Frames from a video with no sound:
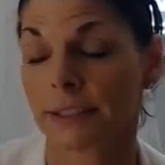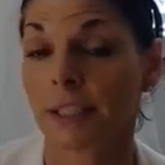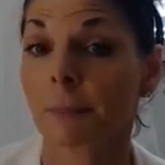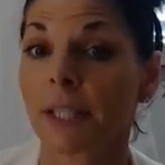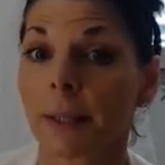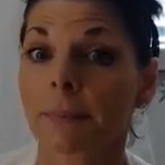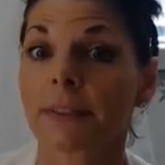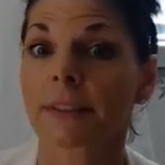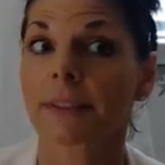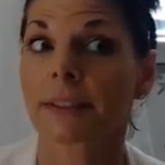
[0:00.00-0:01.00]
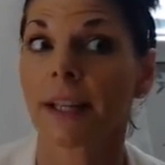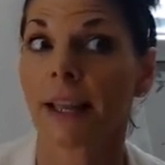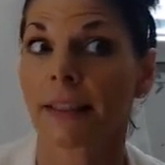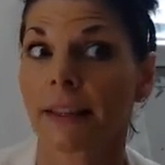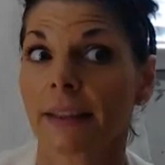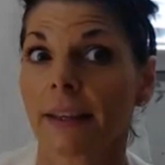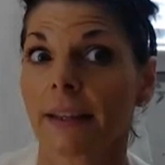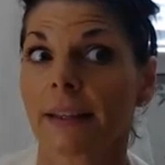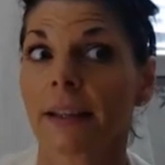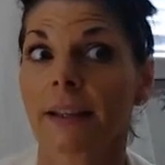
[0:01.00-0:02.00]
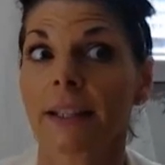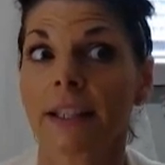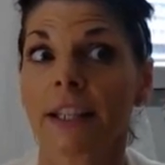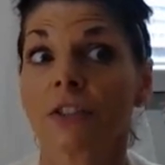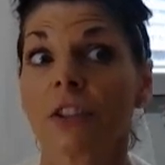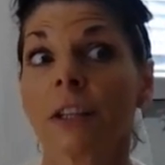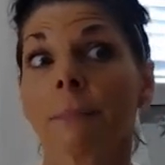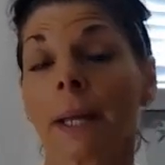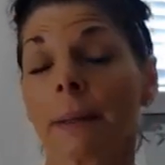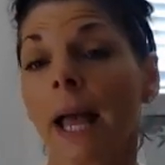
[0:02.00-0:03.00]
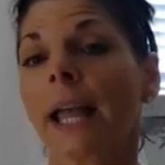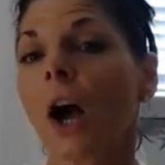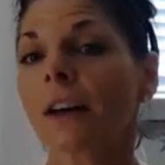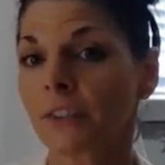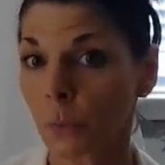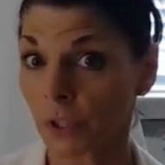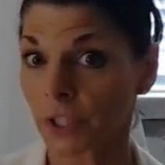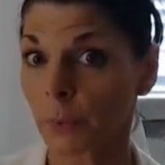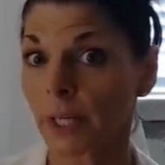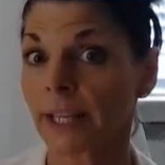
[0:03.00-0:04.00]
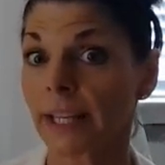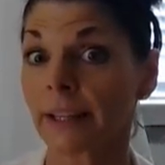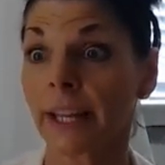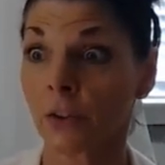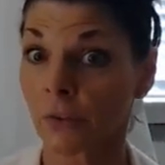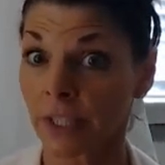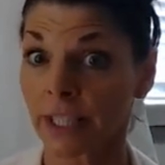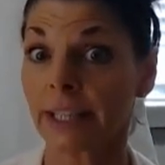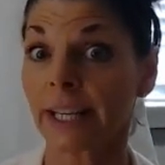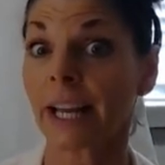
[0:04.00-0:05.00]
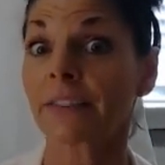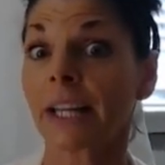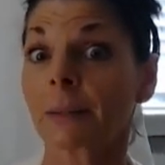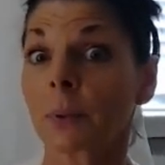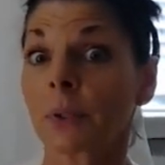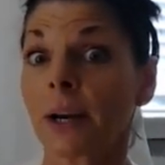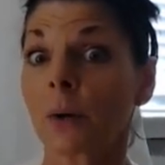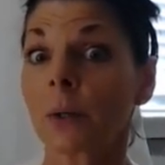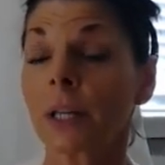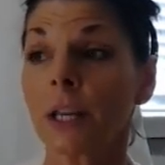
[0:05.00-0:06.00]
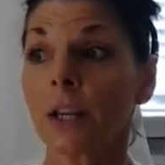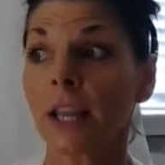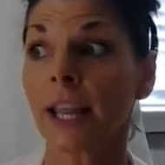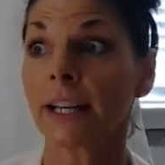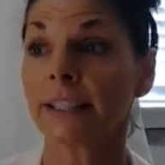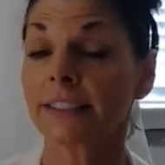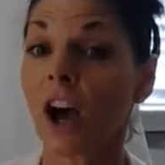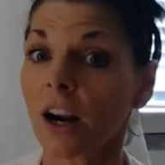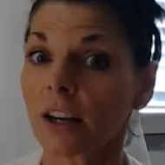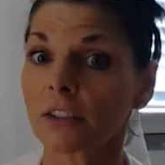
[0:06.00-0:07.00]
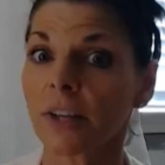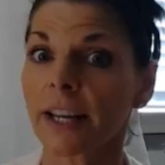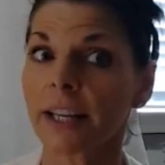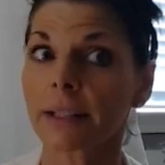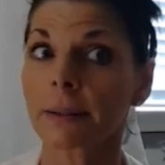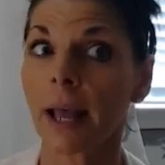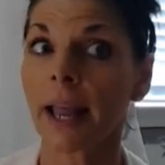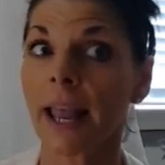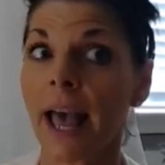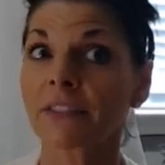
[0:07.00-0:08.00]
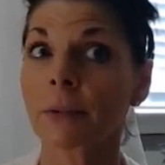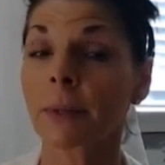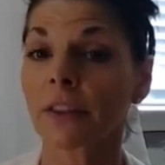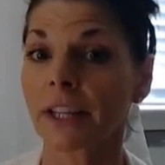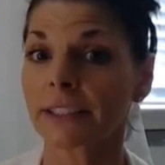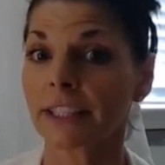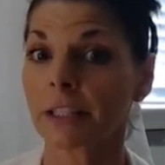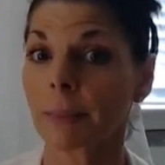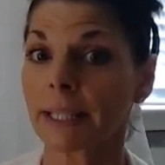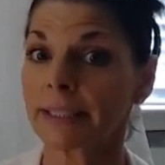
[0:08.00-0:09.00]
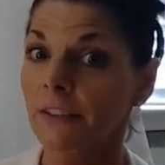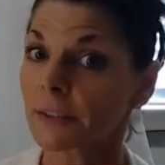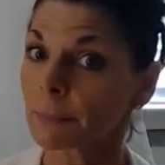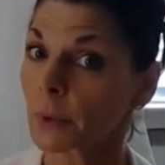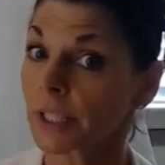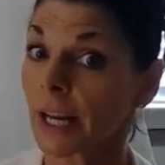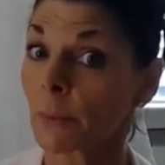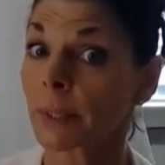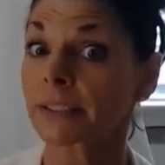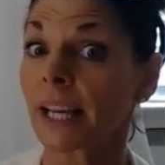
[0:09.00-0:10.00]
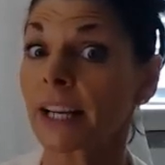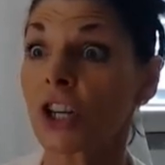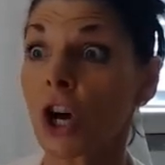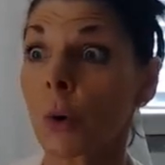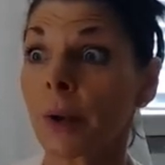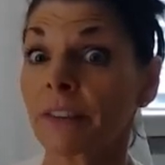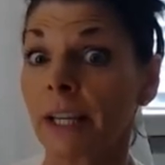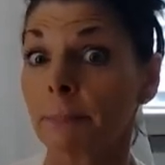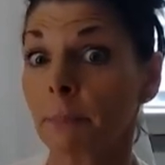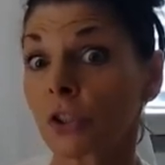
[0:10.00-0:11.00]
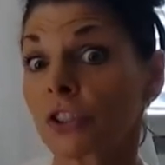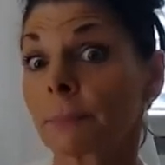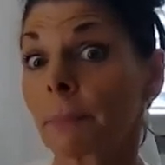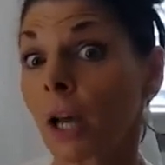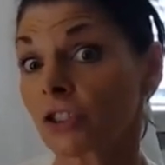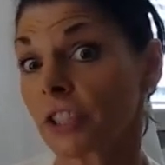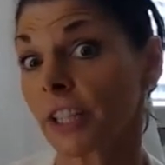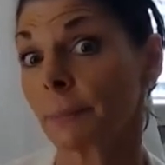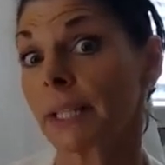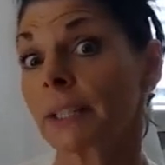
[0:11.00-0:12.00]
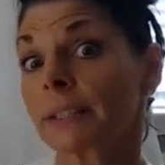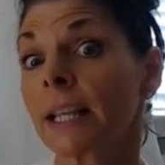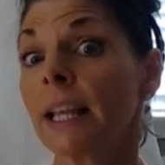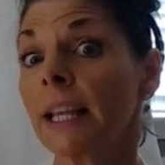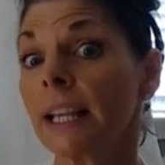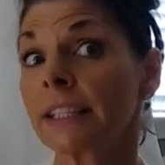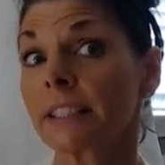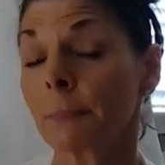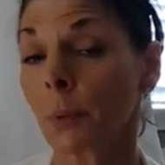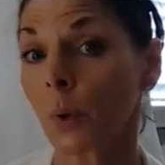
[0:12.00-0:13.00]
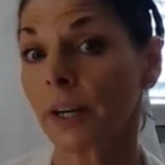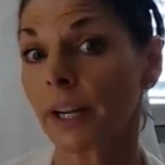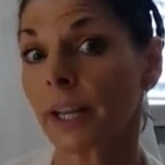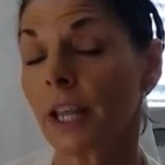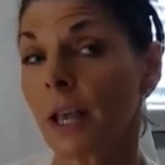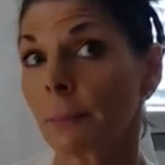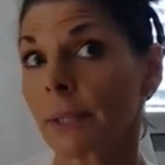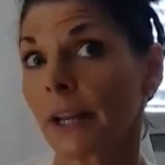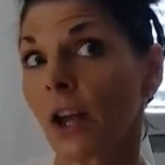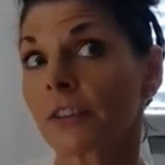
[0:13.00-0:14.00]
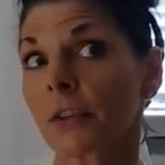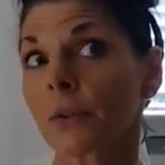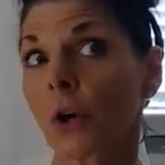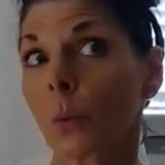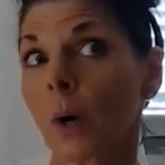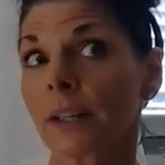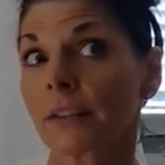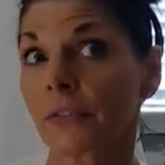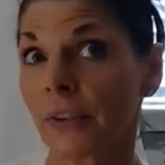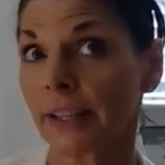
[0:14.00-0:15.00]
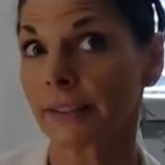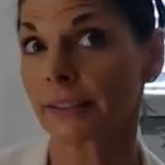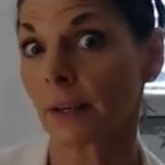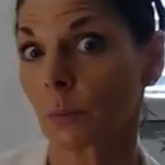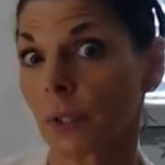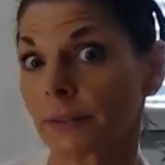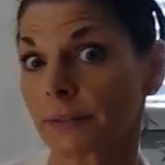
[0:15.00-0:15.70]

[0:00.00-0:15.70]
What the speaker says: Sometimes I think that it might. I often worry when I get like a reading that I've got to put out, and it's hard, right? I have to be authentic to myself and put it out because I know I've got to push the punch there because it's important. But I also don't want to offend someone,